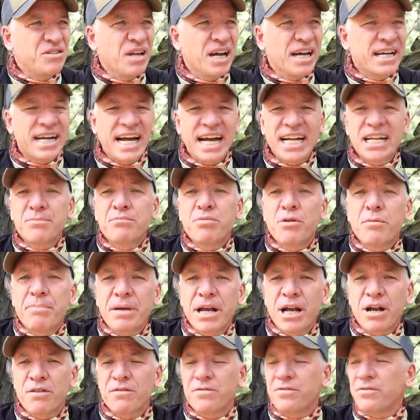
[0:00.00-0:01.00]
I got to
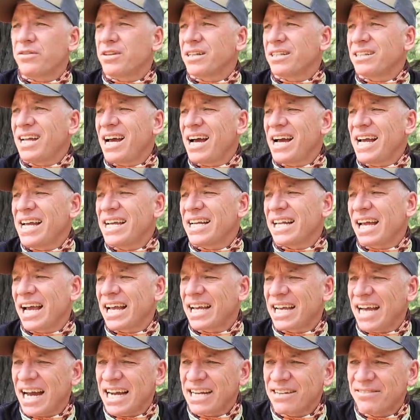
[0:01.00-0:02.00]
prepare for the night.
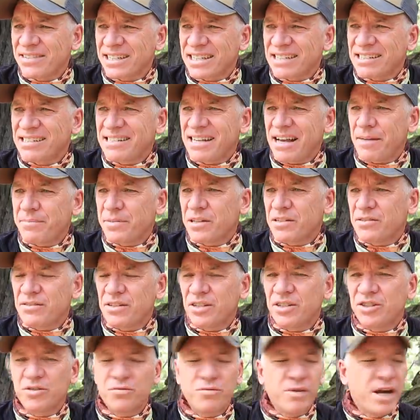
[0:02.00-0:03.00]
I got to accept the
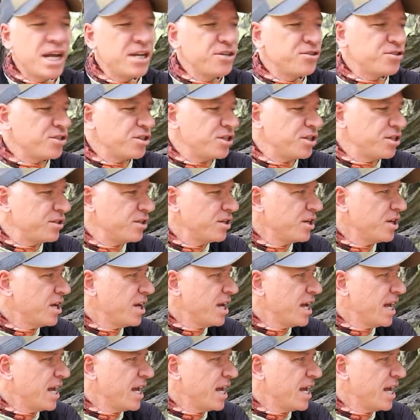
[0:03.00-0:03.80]
situation